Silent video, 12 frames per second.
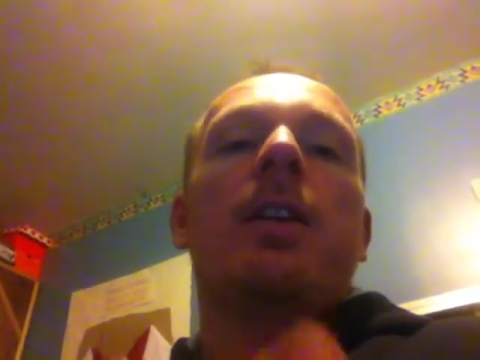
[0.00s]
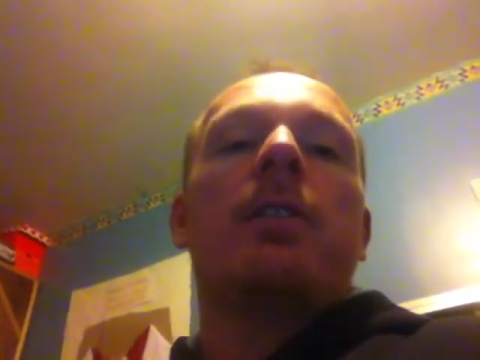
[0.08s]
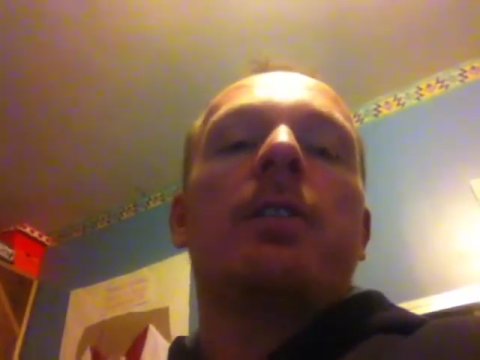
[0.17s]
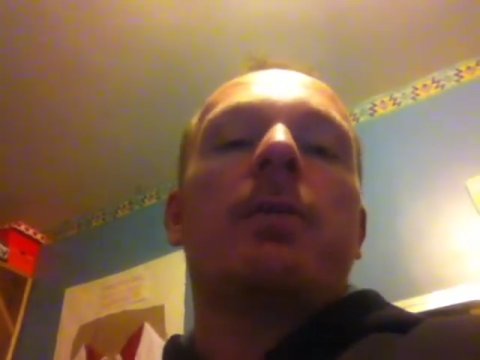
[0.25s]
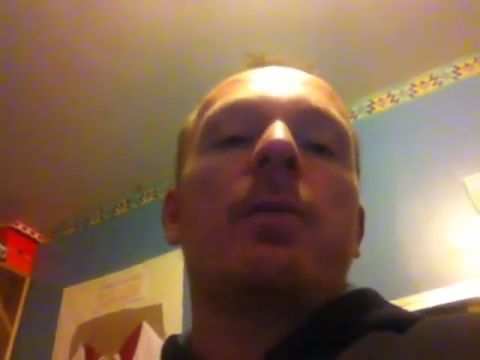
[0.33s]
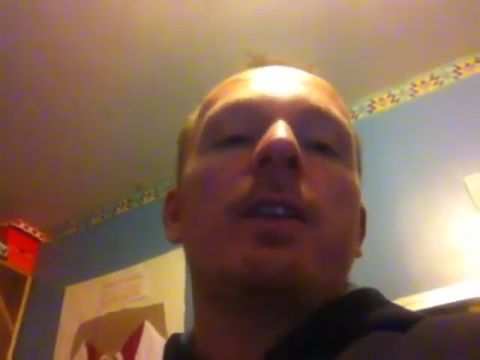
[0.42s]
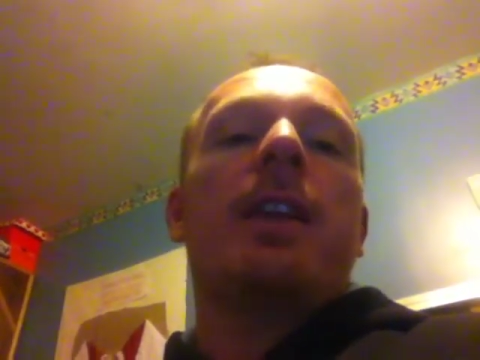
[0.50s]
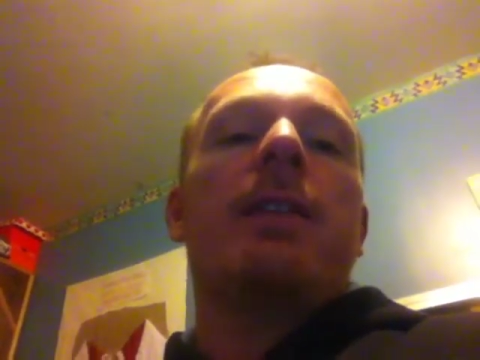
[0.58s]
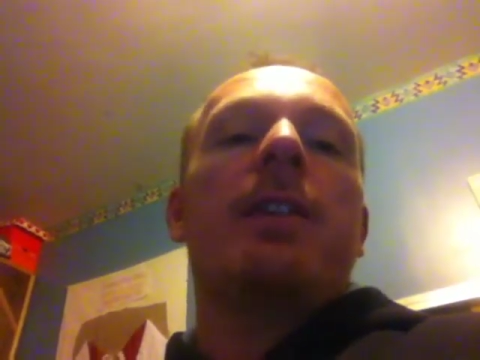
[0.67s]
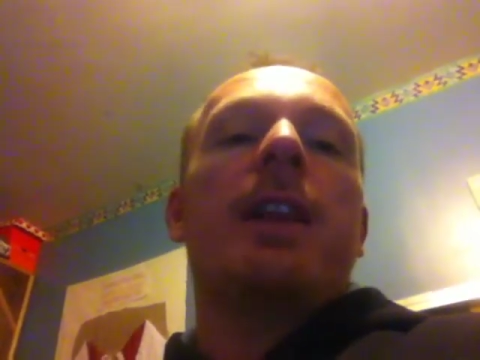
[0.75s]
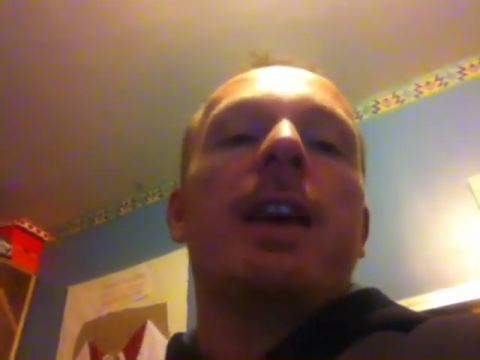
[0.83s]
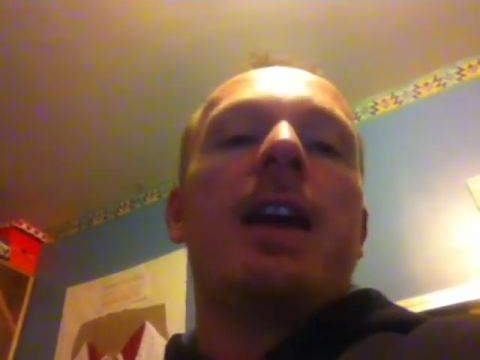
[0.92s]
So I'm going to
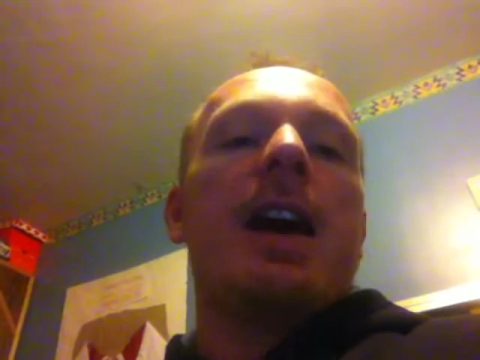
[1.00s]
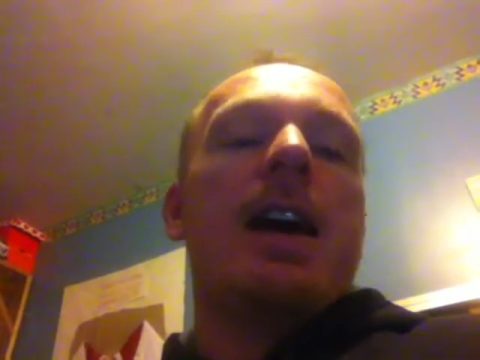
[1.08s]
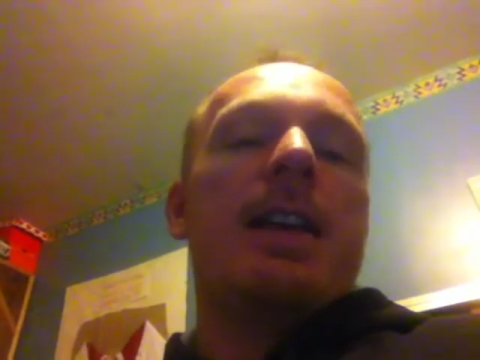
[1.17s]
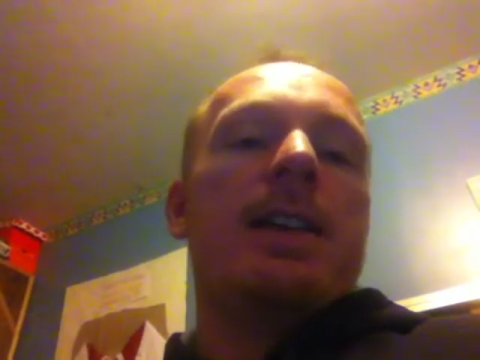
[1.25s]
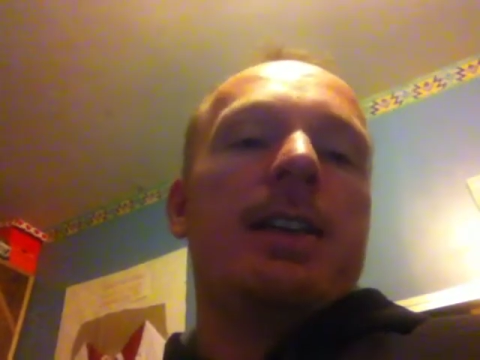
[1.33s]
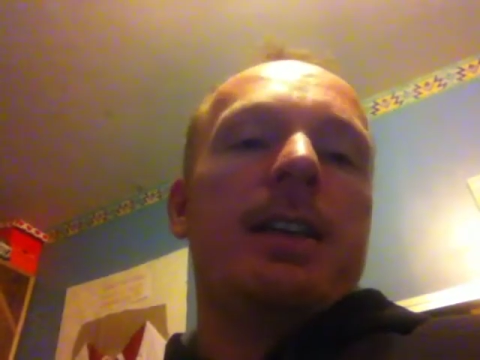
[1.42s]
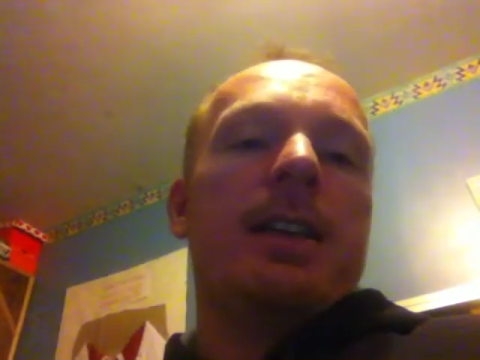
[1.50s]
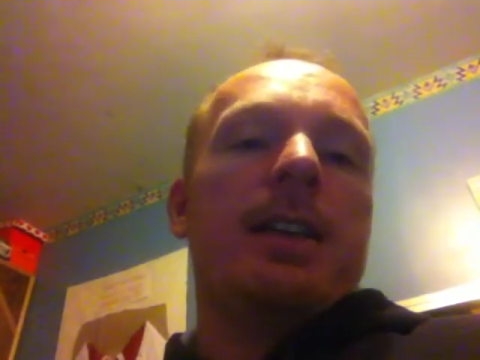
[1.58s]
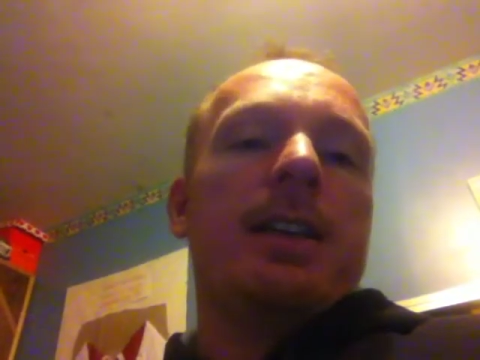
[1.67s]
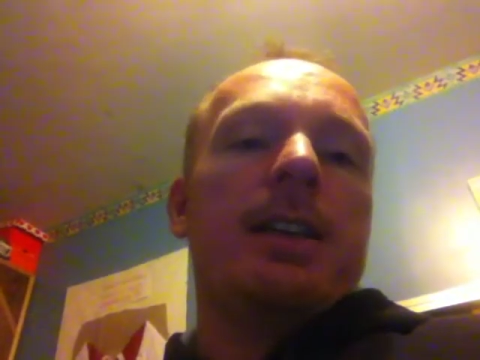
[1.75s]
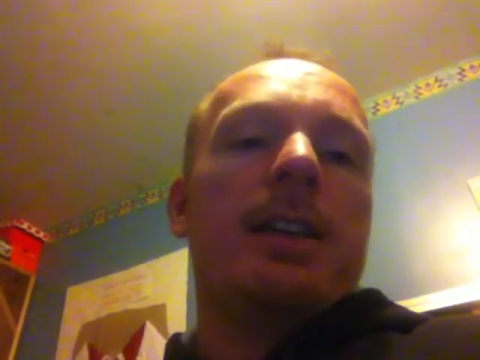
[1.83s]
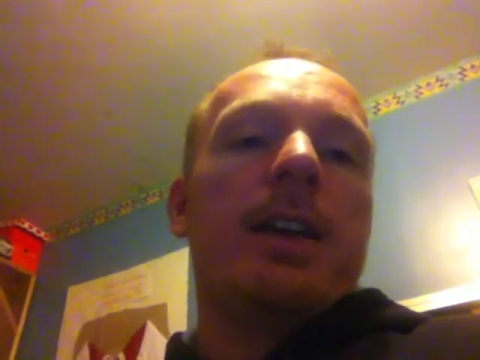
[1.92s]
leave it there guys,
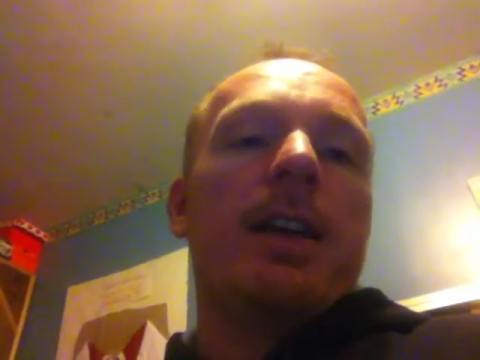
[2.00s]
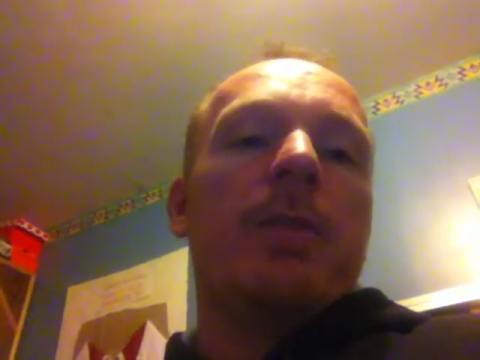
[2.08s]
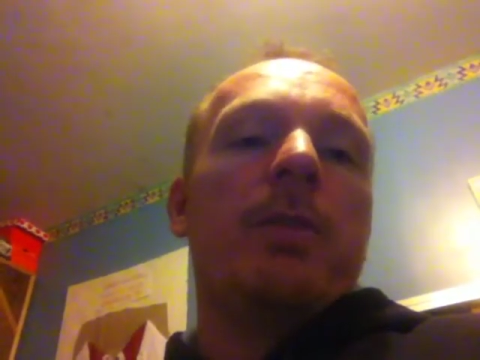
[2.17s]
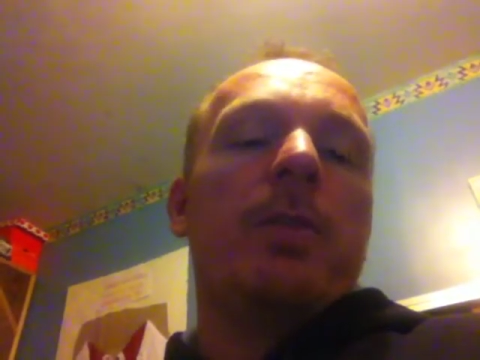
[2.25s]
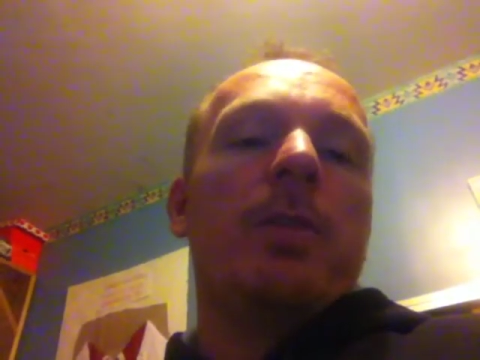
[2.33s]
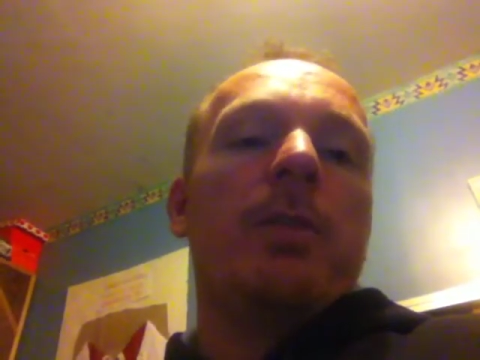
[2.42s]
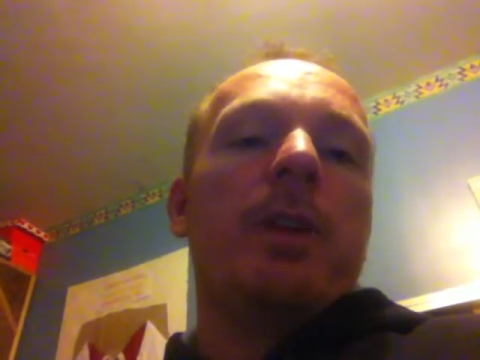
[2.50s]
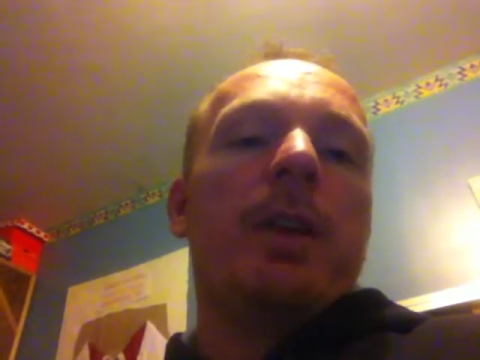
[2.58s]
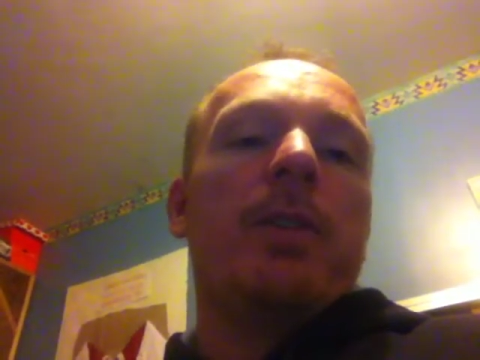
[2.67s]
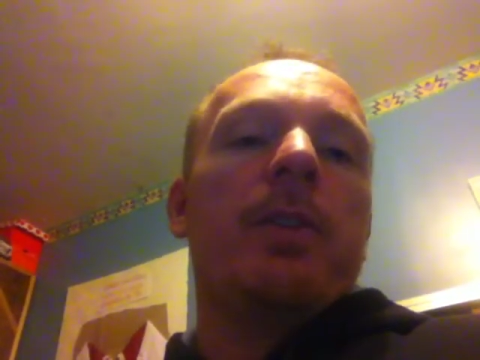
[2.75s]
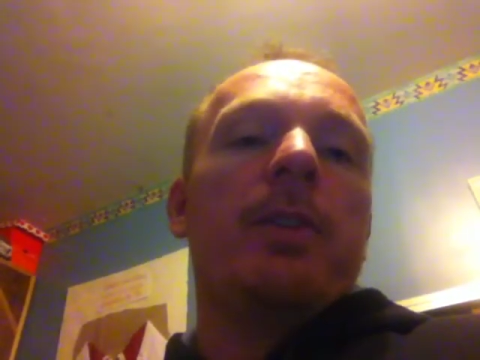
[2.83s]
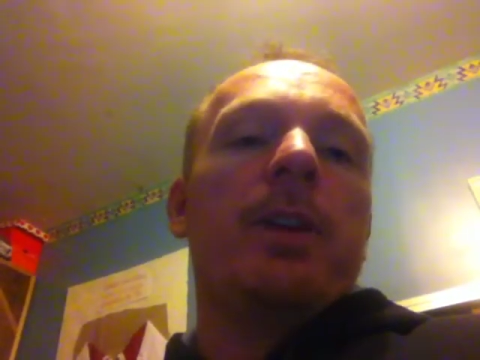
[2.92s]
and I'm going to
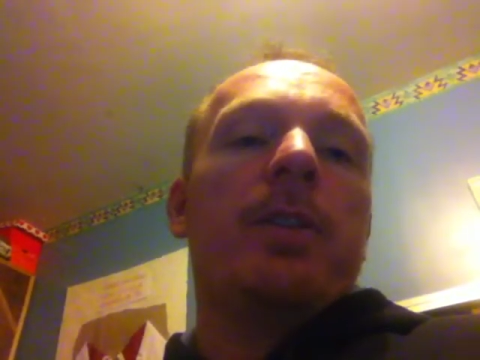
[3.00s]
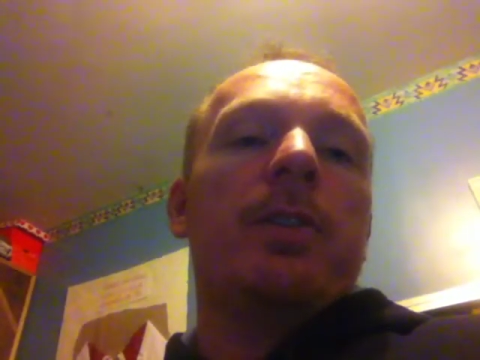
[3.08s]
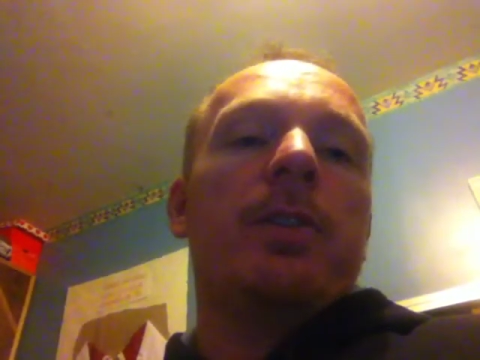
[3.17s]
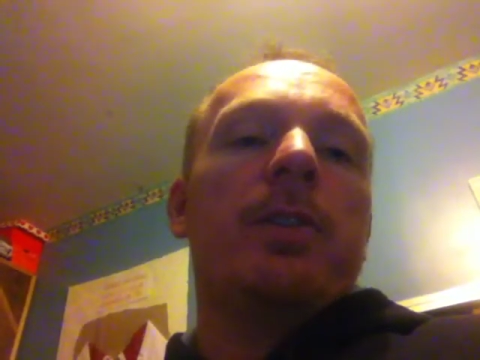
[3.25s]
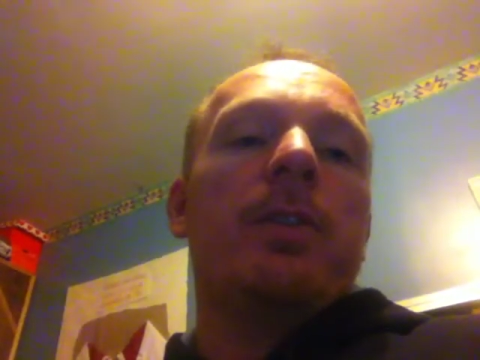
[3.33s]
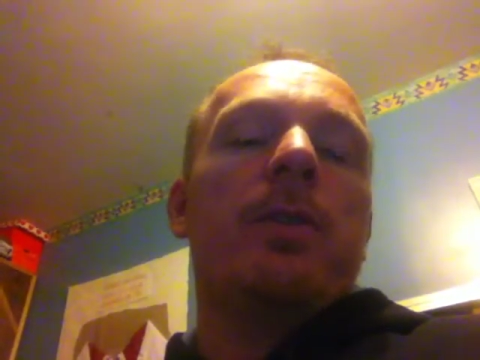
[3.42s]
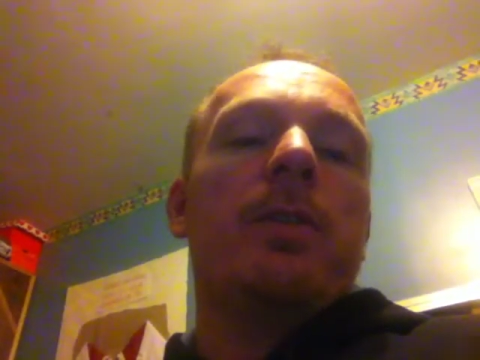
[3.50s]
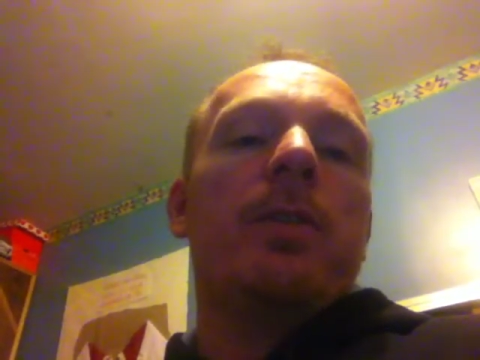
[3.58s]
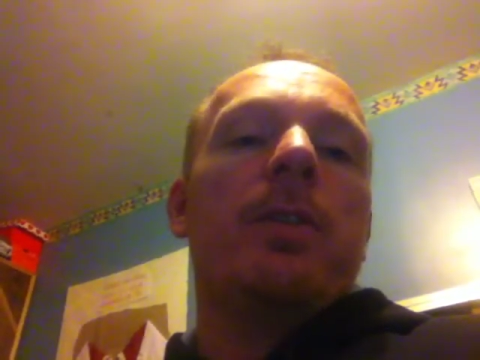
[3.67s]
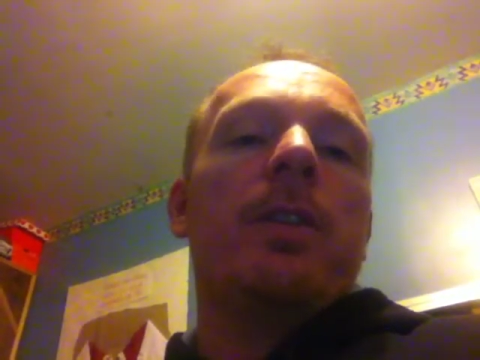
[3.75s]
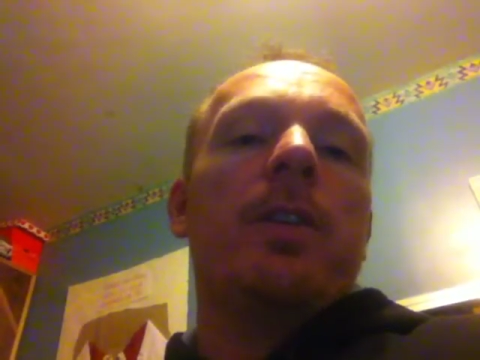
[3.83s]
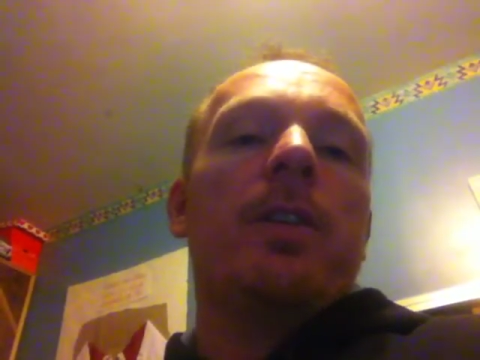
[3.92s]
make another video
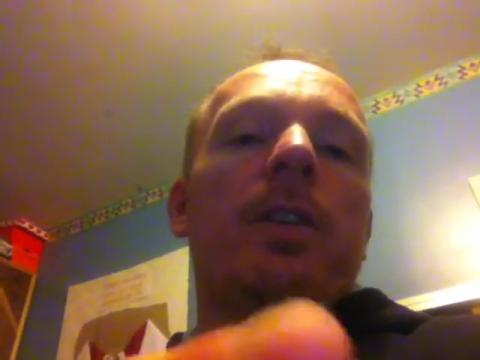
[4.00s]
soon